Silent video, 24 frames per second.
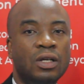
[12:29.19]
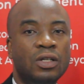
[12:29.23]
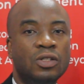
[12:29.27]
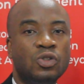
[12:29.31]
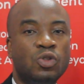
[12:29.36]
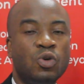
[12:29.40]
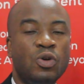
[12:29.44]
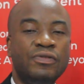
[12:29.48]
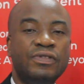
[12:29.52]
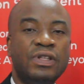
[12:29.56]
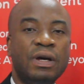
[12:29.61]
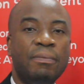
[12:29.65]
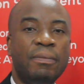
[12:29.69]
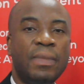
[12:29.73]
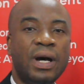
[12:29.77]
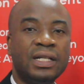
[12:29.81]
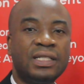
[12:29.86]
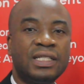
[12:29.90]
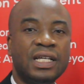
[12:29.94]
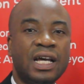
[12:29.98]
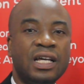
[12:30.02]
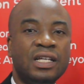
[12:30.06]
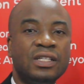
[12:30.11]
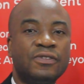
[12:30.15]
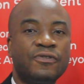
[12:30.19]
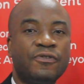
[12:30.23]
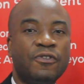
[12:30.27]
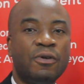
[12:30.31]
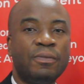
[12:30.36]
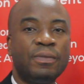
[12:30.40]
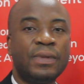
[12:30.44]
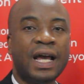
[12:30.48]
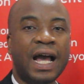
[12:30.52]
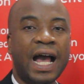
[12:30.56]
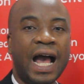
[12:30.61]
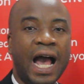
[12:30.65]
So if the matter is
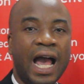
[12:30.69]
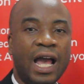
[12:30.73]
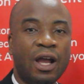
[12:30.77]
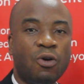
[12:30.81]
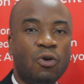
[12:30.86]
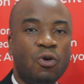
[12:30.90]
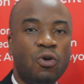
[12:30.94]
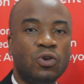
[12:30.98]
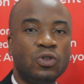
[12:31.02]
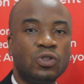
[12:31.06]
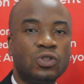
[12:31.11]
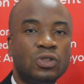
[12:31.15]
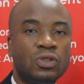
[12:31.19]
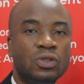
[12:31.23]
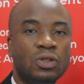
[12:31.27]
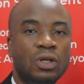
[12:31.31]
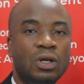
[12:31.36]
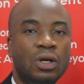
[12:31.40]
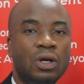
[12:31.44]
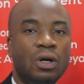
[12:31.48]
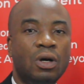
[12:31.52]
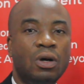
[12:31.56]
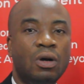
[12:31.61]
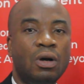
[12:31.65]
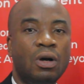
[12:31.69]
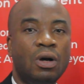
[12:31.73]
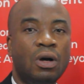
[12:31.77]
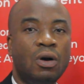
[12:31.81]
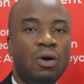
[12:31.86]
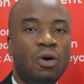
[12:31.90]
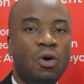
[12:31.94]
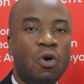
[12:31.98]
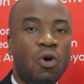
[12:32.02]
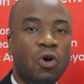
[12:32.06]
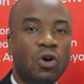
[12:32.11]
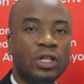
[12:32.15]
from the High Court
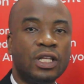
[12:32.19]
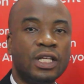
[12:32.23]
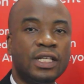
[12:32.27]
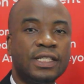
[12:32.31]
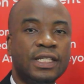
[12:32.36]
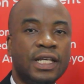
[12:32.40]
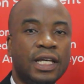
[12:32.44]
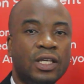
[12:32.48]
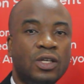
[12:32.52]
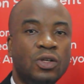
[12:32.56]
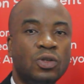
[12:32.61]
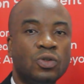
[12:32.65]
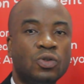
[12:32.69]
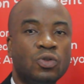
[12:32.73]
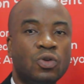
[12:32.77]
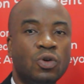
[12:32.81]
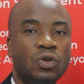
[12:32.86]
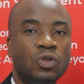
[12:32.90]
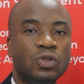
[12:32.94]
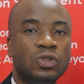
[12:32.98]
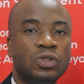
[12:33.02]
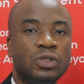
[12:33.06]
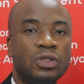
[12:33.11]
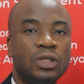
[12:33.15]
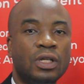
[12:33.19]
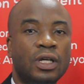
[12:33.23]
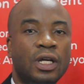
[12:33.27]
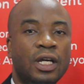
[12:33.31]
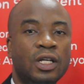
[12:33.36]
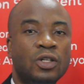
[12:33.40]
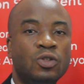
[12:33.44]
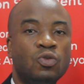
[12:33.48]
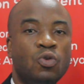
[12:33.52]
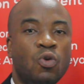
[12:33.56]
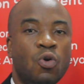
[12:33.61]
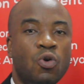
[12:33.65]
or the Circuit Court,
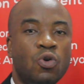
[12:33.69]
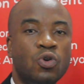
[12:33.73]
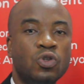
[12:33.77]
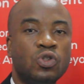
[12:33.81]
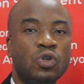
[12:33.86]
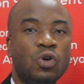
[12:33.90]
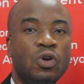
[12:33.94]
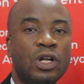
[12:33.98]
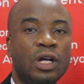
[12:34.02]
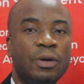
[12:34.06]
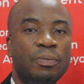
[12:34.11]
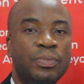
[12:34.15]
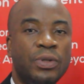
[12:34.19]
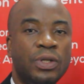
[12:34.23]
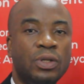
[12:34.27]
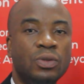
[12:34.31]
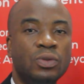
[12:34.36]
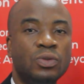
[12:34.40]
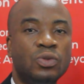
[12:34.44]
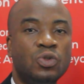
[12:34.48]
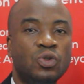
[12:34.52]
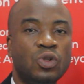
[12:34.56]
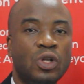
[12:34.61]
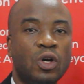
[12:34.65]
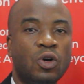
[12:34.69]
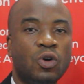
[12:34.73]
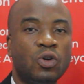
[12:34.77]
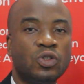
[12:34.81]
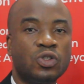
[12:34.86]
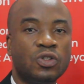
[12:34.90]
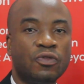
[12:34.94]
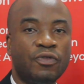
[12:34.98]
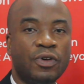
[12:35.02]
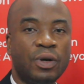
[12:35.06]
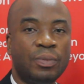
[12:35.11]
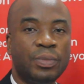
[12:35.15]
it goes on appeal to the
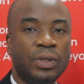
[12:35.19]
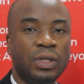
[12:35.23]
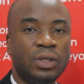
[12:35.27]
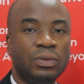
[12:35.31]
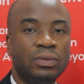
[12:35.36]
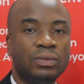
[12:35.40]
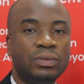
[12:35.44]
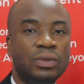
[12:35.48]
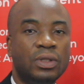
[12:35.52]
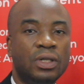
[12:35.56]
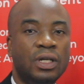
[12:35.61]
Court of Appeal.